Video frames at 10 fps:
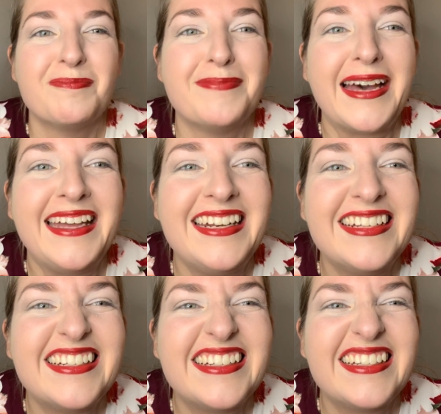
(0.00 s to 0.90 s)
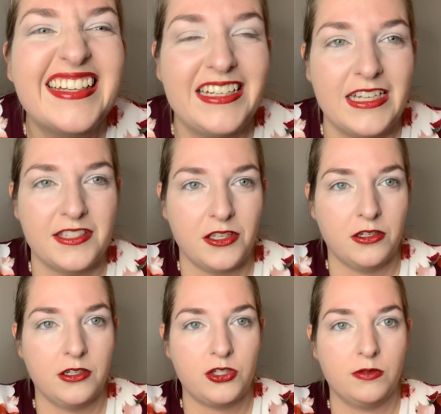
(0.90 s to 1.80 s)
but it does a
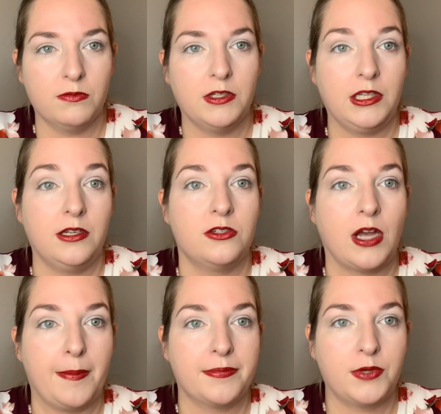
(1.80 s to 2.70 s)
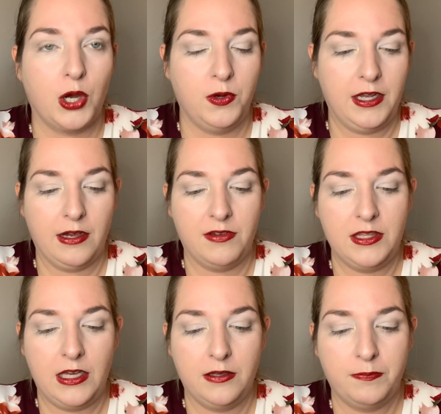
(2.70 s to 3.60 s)
really good job coating
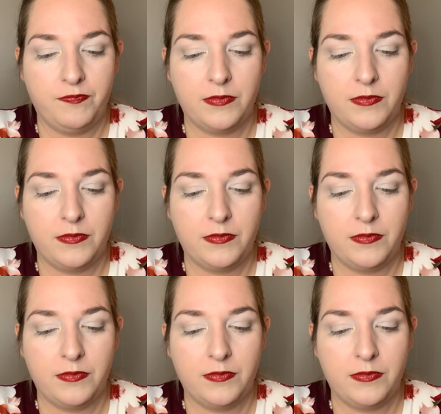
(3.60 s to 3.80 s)
everything.